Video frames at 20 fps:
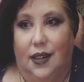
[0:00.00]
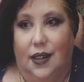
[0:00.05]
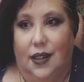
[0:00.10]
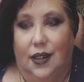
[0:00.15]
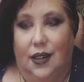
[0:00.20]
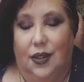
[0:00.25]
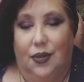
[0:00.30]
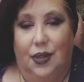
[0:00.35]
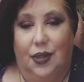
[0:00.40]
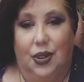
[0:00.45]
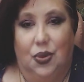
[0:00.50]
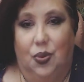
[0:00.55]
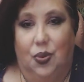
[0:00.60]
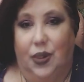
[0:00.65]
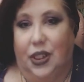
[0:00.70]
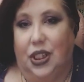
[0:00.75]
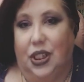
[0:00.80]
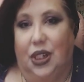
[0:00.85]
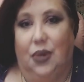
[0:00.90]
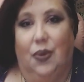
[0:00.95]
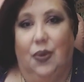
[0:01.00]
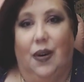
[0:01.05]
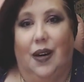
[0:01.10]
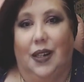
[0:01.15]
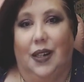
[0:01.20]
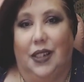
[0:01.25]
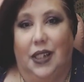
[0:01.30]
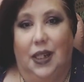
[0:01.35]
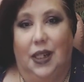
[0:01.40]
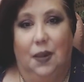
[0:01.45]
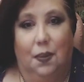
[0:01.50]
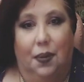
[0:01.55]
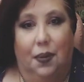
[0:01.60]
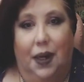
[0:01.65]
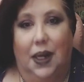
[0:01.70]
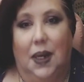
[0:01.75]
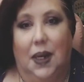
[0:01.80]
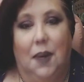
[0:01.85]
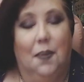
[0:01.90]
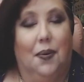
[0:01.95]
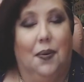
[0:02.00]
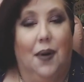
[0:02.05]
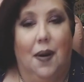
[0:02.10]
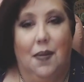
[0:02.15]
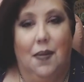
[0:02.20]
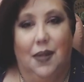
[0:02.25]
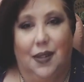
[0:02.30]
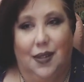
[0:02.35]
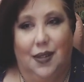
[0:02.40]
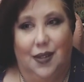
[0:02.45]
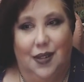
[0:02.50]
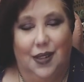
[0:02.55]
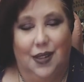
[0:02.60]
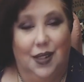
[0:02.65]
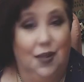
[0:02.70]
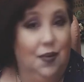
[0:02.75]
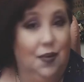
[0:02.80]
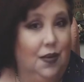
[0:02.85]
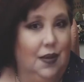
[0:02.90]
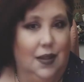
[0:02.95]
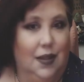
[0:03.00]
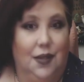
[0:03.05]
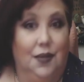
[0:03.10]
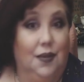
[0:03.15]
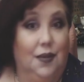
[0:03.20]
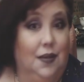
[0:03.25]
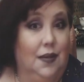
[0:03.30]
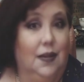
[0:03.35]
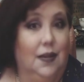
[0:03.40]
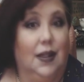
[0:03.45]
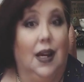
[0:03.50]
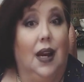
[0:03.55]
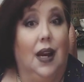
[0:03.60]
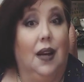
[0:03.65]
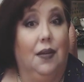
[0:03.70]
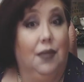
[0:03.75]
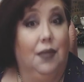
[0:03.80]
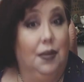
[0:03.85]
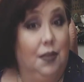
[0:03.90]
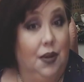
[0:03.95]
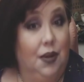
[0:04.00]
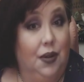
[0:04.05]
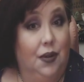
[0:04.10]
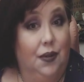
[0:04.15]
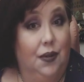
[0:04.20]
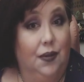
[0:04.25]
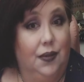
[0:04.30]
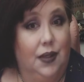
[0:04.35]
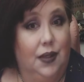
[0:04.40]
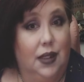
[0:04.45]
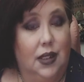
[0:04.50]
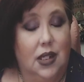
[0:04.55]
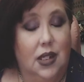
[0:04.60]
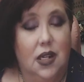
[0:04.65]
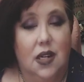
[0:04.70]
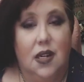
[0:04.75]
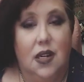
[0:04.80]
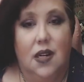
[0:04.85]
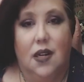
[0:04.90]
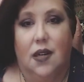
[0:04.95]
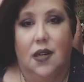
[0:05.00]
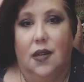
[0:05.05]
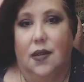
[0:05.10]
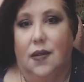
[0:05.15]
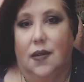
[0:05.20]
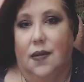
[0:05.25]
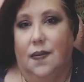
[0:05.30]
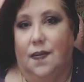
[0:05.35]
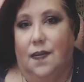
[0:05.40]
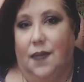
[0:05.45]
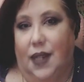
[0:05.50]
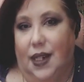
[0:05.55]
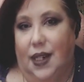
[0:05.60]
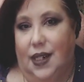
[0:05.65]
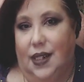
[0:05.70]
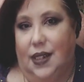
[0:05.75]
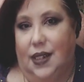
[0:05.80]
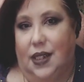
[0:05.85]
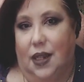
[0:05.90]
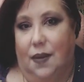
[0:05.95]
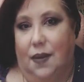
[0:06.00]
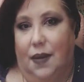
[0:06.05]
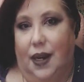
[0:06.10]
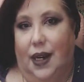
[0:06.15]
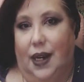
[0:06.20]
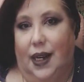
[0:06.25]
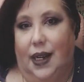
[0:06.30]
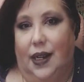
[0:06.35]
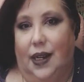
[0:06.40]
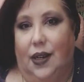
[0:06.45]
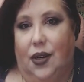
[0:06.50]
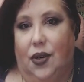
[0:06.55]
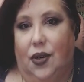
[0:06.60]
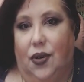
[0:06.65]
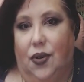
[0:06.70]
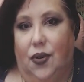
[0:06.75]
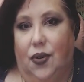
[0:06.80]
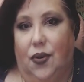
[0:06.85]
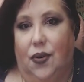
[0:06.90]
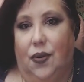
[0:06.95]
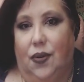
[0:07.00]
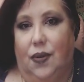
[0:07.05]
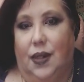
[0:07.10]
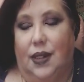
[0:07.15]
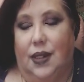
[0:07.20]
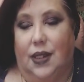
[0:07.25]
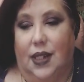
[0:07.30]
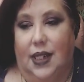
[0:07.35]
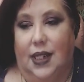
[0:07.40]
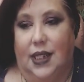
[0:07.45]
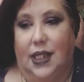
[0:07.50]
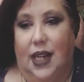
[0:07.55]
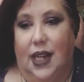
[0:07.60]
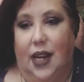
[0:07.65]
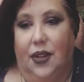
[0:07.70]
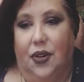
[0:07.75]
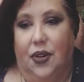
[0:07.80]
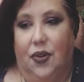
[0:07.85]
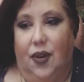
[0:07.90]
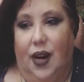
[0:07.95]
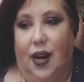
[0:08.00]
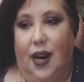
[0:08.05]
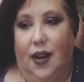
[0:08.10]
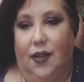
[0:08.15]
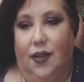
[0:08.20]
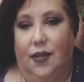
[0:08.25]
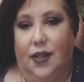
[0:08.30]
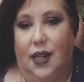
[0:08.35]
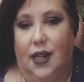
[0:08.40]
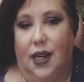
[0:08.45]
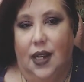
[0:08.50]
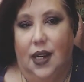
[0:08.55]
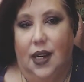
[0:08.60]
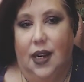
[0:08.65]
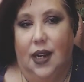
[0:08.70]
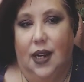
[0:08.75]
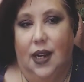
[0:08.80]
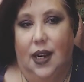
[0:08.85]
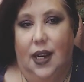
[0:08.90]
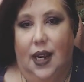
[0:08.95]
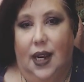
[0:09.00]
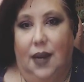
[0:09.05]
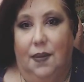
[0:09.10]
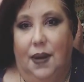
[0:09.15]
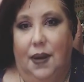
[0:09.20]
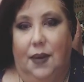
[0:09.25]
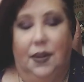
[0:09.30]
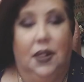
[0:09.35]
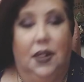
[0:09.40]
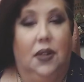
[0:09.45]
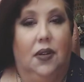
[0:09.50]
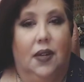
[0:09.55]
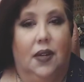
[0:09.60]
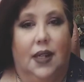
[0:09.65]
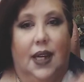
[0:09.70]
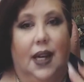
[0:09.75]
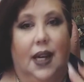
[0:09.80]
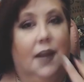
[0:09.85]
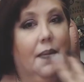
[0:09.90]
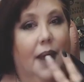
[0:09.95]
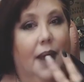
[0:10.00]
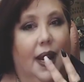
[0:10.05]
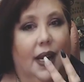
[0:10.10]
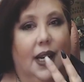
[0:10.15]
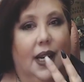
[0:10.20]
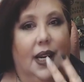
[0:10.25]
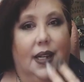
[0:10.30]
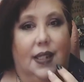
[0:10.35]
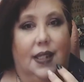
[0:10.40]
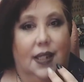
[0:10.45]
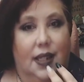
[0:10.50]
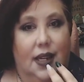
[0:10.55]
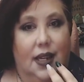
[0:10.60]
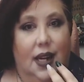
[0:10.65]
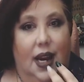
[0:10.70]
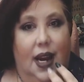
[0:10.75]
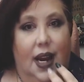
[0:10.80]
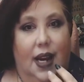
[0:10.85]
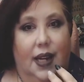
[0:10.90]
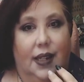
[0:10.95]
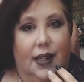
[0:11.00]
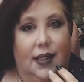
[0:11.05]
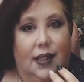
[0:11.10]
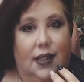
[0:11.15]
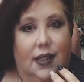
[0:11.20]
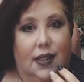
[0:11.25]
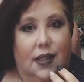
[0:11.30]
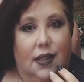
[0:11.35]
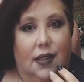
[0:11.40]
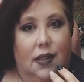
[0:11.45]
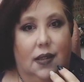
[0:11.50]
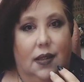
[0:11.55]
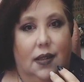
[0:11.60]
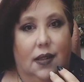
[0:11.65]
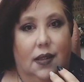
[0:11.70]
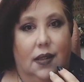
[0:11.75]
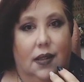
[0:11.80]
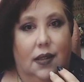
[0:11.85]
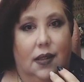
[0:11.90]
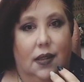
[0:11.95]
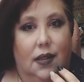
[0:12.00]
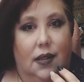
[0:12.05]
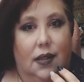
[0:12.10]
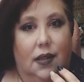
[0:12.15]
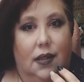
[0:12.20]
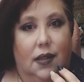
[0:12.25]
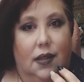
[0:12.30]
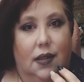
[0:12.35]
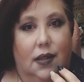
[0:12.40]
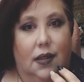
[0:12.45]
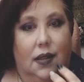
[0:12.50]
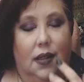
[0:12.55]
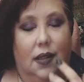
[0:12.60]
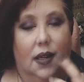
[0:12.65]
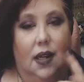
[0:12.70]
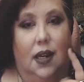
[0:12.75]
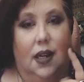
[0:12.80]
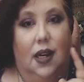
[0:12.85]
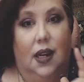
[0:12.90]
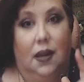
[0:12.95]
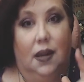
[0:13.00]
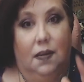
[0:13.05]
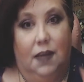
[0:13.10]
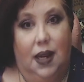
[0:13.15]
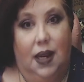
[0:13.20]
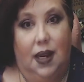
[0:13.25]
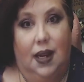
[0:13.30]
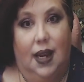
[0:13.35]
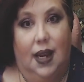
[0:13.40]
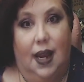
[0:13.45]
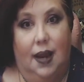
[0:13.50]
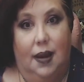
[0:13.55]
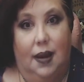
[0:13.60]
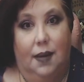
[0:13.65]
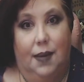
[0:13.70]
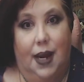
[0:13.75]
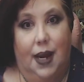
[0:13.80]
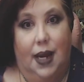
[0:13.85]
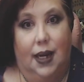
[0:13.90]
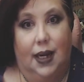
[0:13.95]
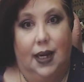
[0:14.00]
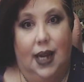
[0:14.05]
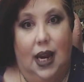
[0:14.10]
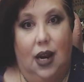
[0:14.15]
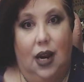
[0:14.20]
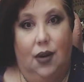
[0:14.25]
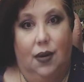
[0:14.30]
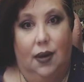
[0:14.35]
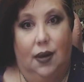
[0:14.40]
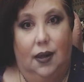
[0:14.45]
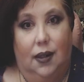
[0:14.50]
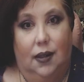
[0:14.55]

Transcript: was wishy-washy and breaking promises and got removed. They need somebody who is going to stand the ground and be able to look at a Matt Gaetz in the eyes and make Matt cower